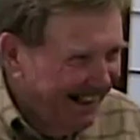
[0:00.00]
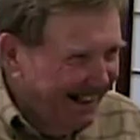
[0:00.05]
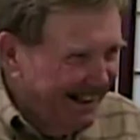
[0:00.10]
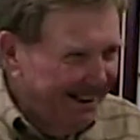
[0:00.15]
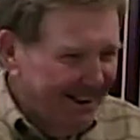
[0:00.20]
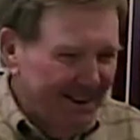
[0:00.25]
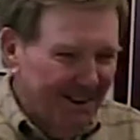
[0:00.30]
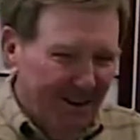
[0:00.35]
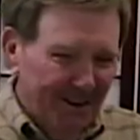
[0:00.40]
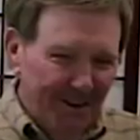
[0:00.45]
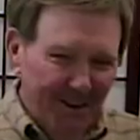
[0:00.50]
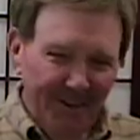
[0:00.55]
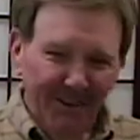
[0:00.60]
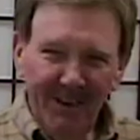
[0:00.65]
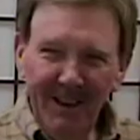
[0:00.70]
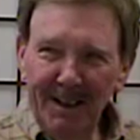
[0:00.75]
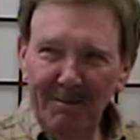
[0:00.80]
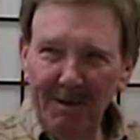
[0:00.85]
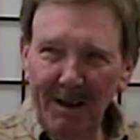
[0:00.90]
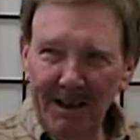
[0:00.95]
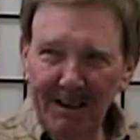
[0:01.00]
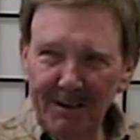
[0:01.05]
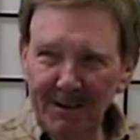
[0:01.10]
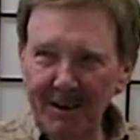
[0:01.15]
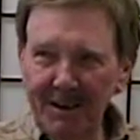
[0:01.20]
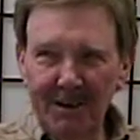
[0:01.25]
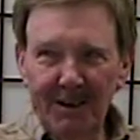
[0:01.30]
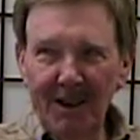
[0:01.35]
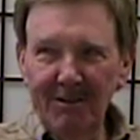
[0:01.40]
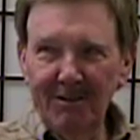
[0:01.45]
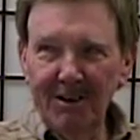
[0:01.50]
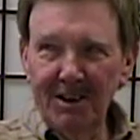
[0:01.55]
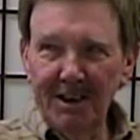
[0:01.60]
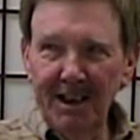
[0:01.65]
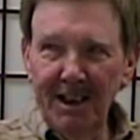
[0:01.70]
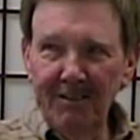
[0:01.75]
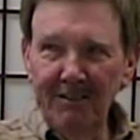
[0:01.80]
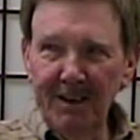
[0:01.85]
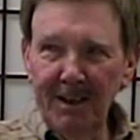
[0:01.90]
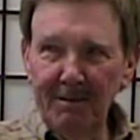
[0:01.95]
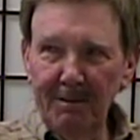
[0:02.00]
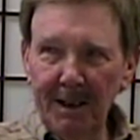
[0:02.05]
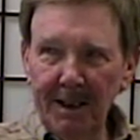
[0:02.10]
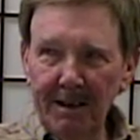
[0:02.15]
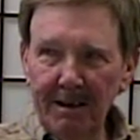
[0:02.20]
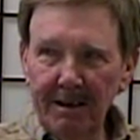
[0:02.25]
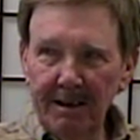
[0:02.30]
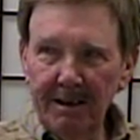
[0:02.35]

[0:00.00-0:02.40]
Because it was emails. Did you ever see an email?